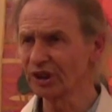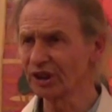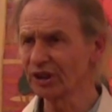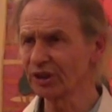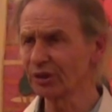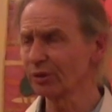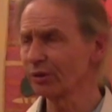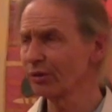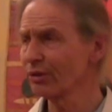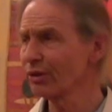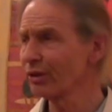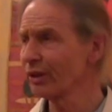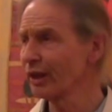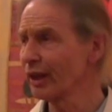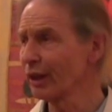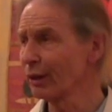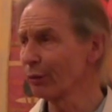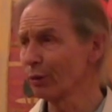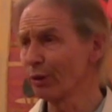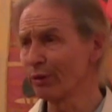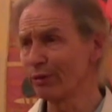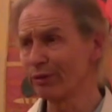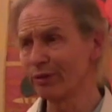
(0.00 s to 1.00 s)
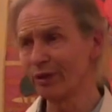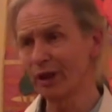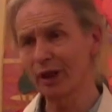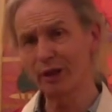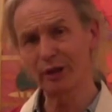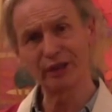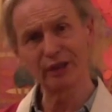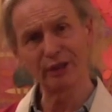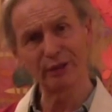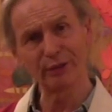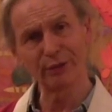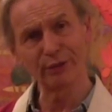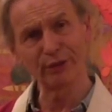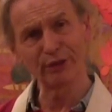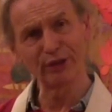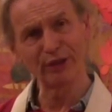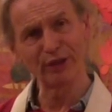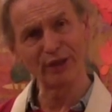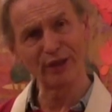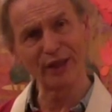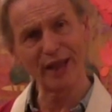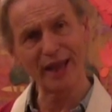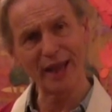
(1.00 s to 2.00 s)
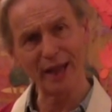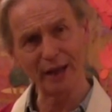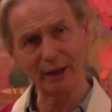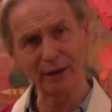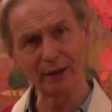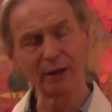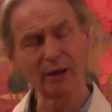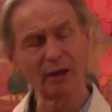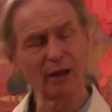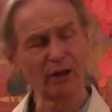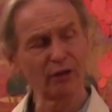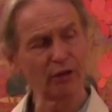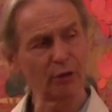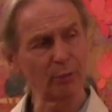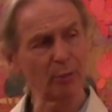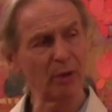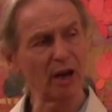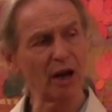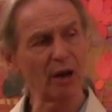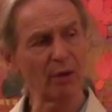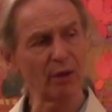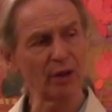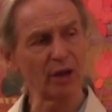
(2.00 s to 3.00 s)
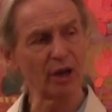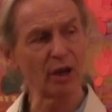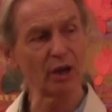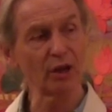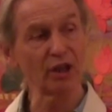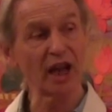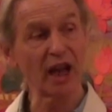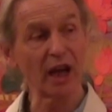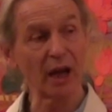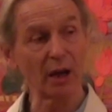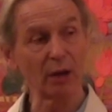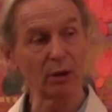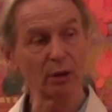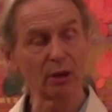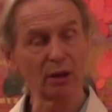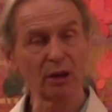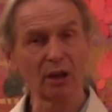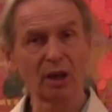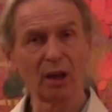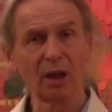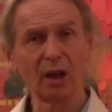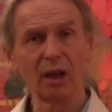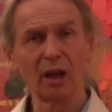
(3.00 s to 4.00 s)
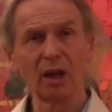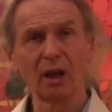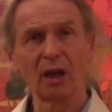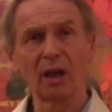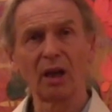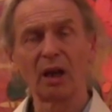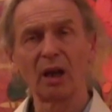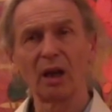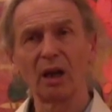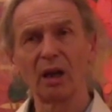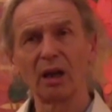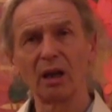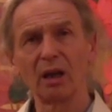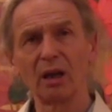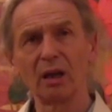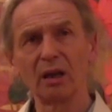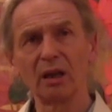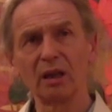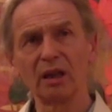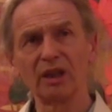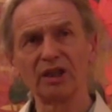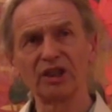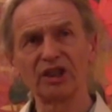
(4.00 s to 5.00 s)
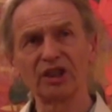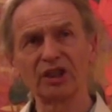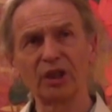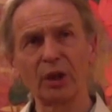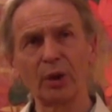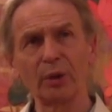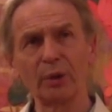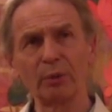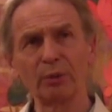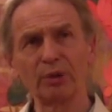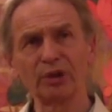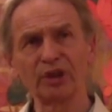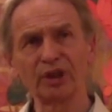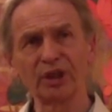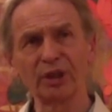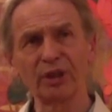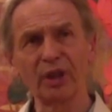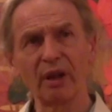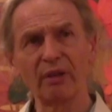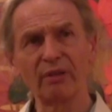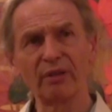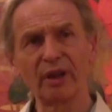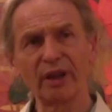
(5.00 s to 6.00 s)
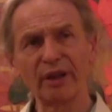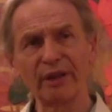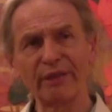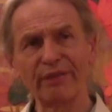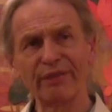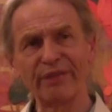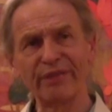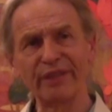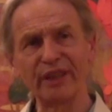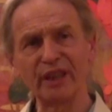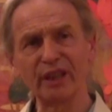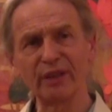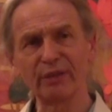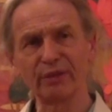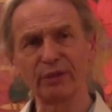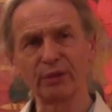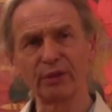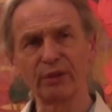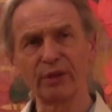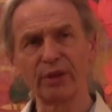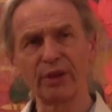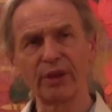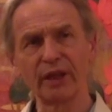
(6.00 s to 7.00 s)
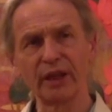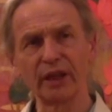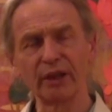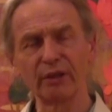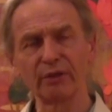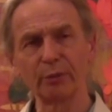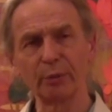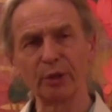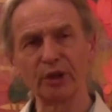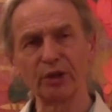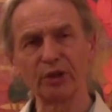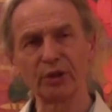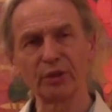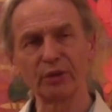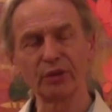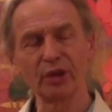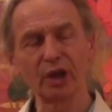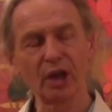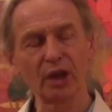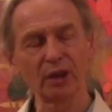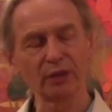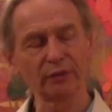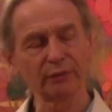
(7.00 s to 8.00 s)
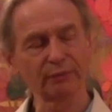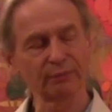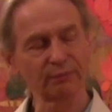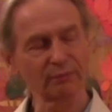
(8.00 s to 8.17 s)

this sort of thing were very different then from how they are now. And so it was a very fearful thing for me to have done.